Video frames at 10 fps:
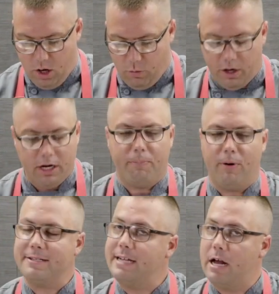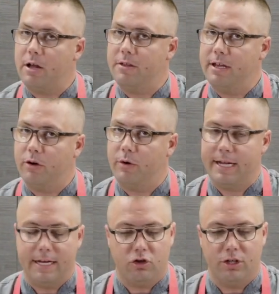We're going to press down on the
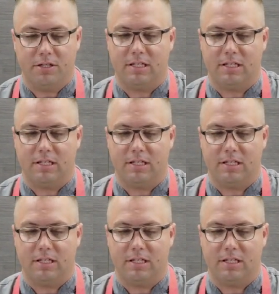ingredients just